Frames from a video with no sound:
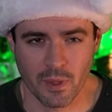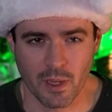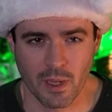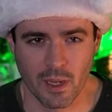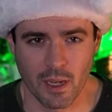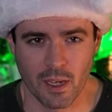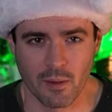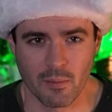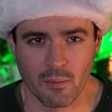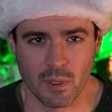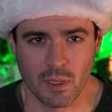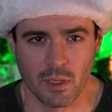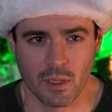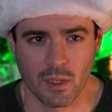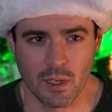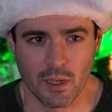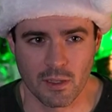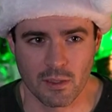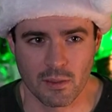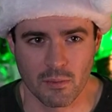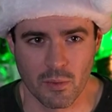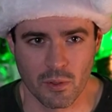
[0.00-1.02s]
And
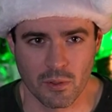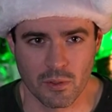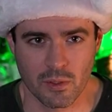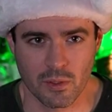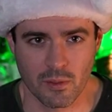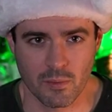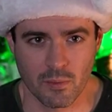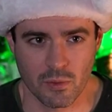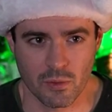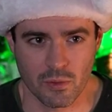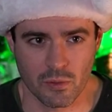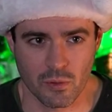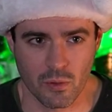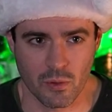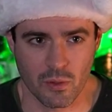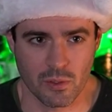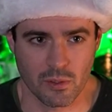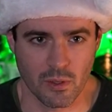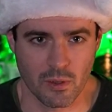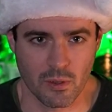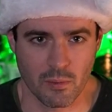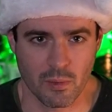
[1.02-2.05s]
because most of them are
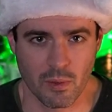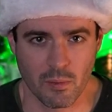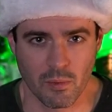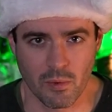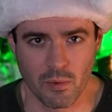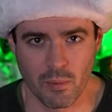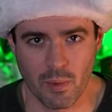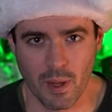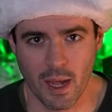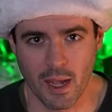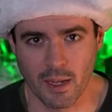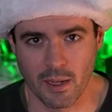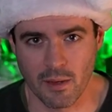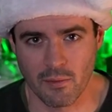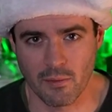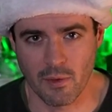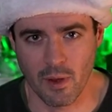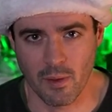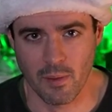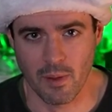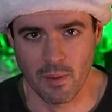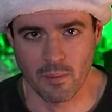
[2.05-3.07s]
sourced, other people are buying it
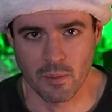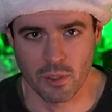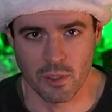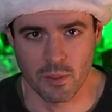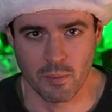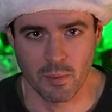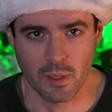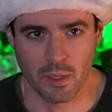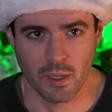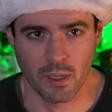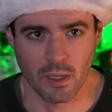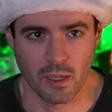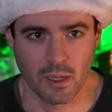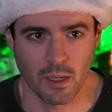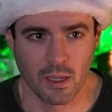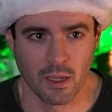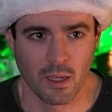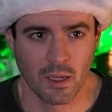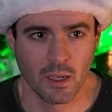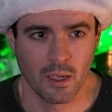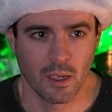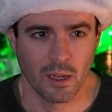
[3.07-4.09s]
from MGP.
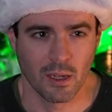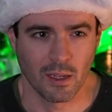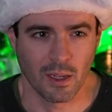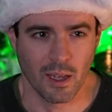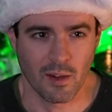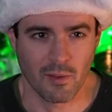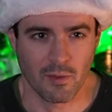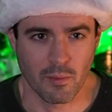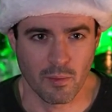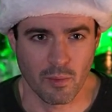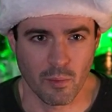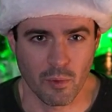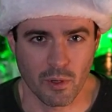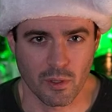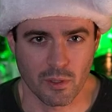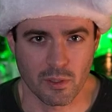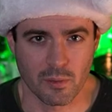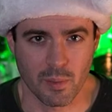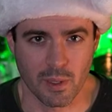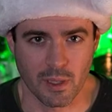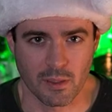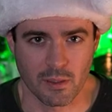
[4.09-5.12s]
A lot of them are more
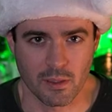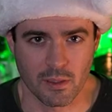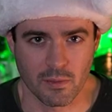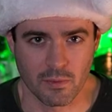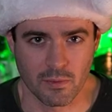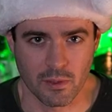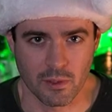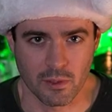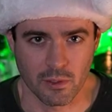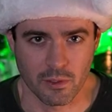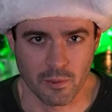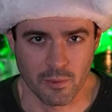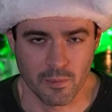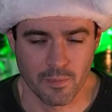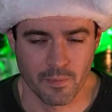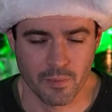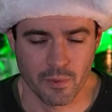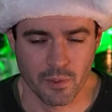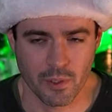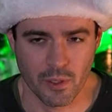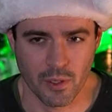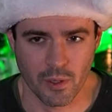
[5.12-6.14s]
expensive too.
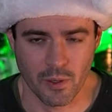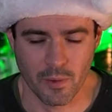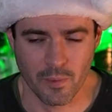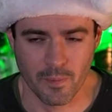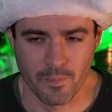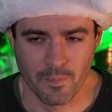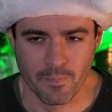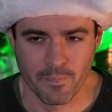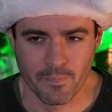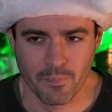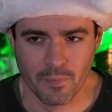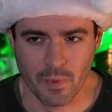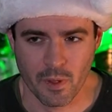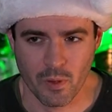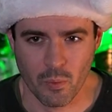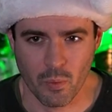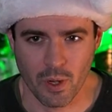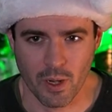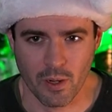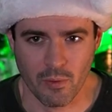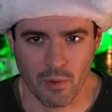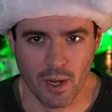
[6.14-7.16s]
So
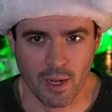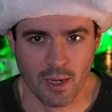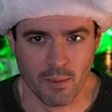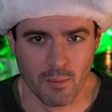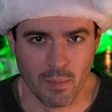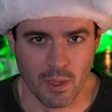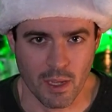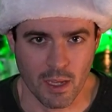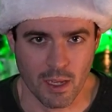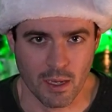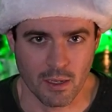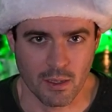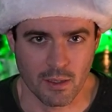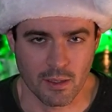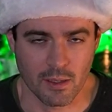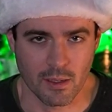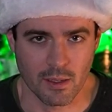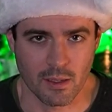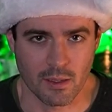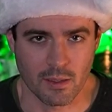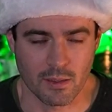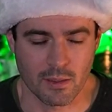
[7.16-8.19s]
what I'd recommend
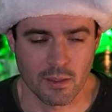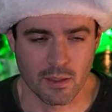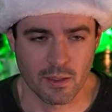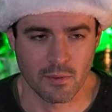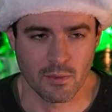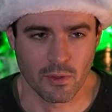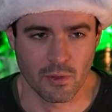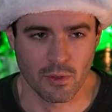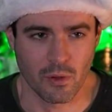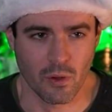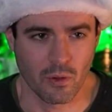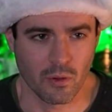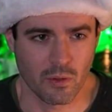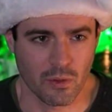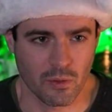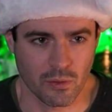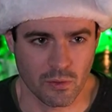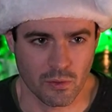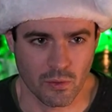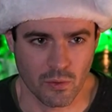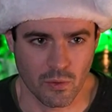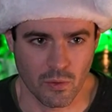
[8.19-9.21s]
is if you're going to the
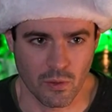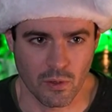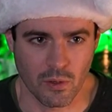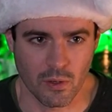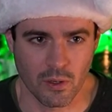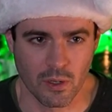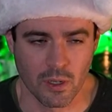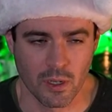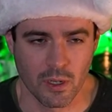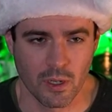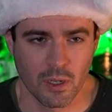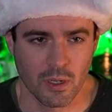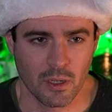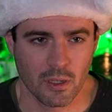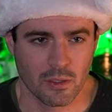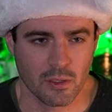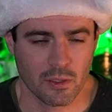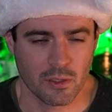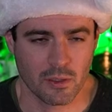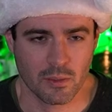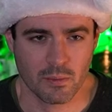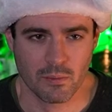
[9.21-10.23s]
store,
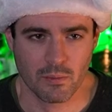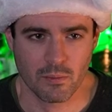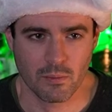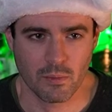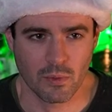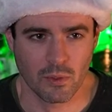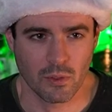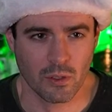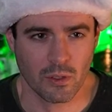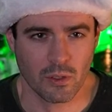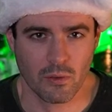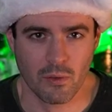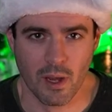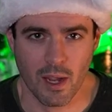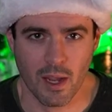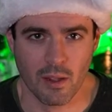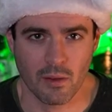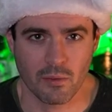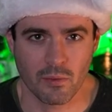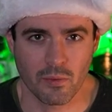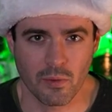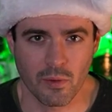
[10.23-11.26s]
just look
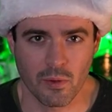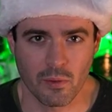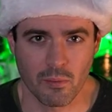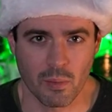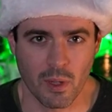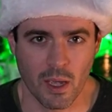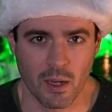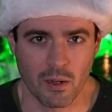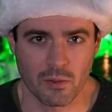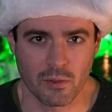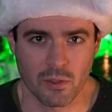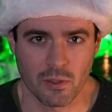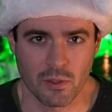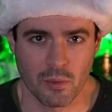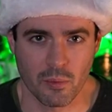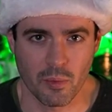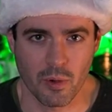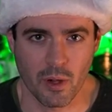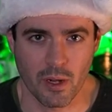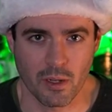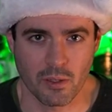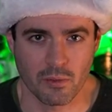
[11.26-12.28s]
around for bottles in your
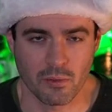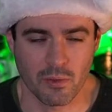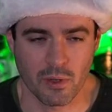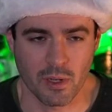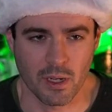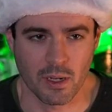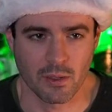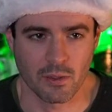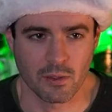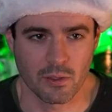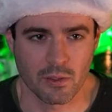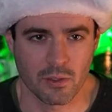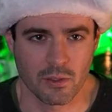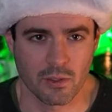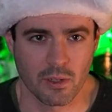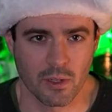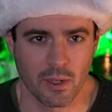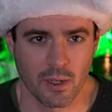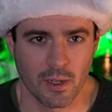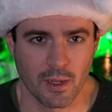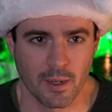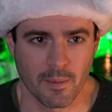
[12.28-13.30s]
price range
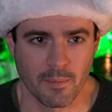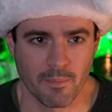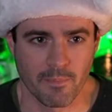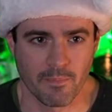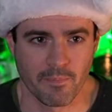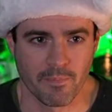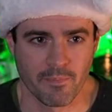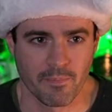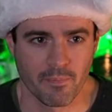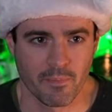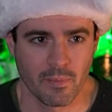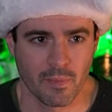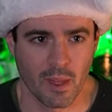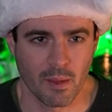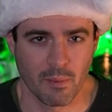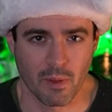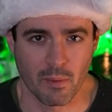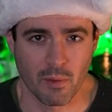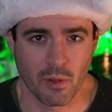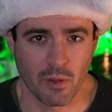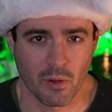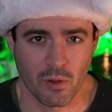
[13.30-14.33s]
that
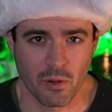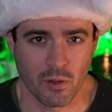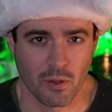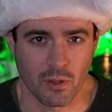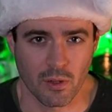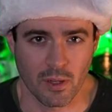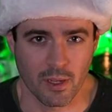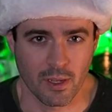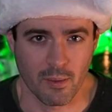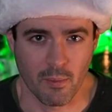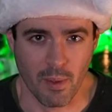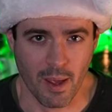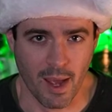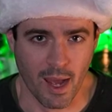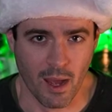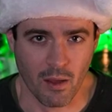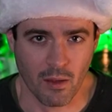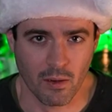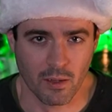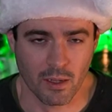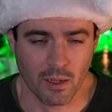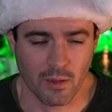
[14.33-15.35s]
maybe you heard a good thing
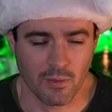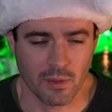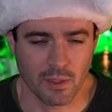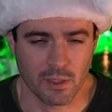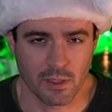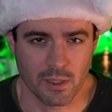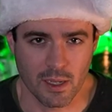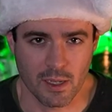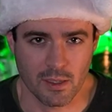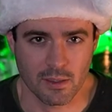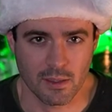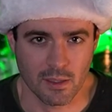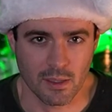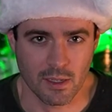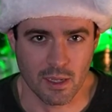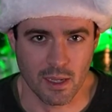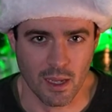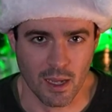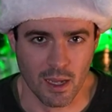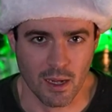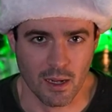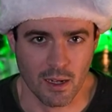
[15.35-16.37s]
about. And if it says
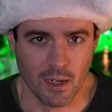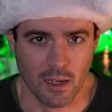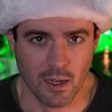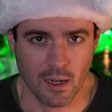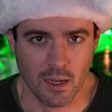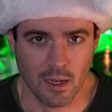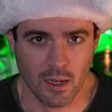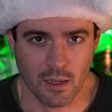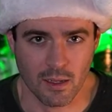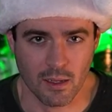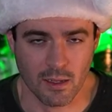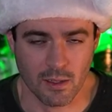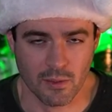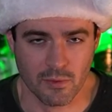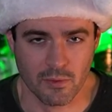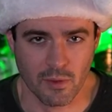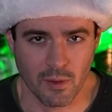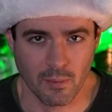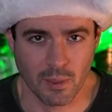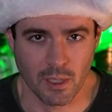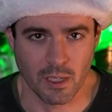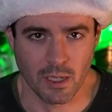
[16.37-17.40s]
Indiana on it, that it's
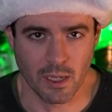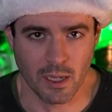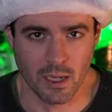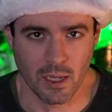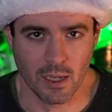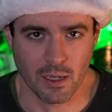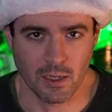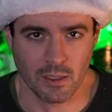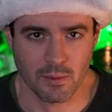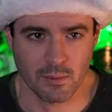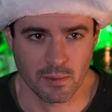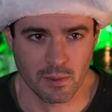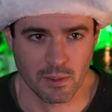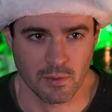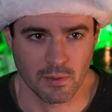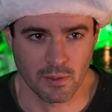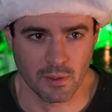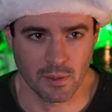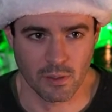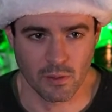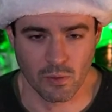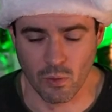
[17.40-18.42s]
from Indiana,
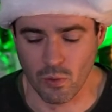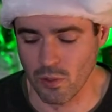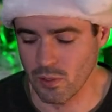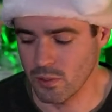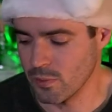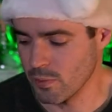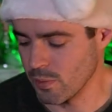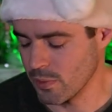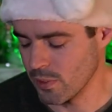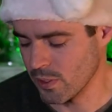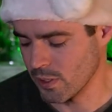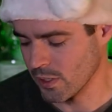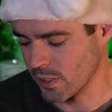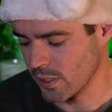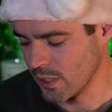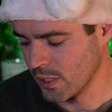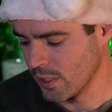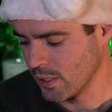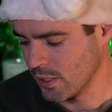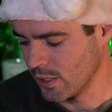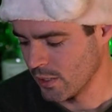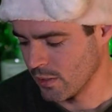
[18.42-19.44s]
specifically Lawrenceburg,
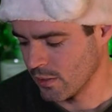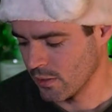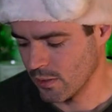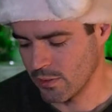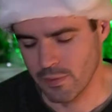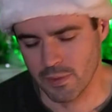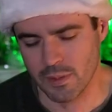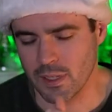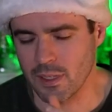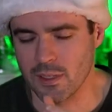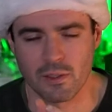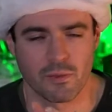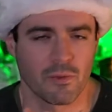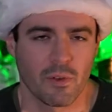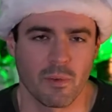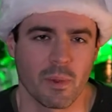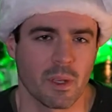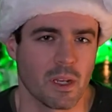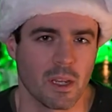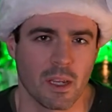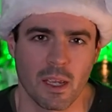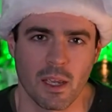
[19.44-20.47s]
or if it says it's from
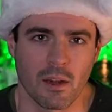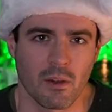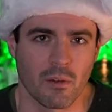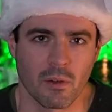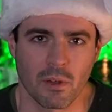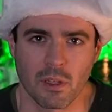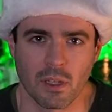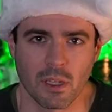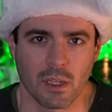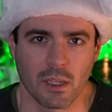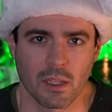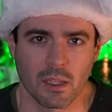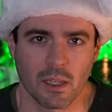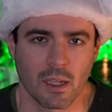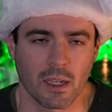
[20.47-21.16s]
Indiana, really,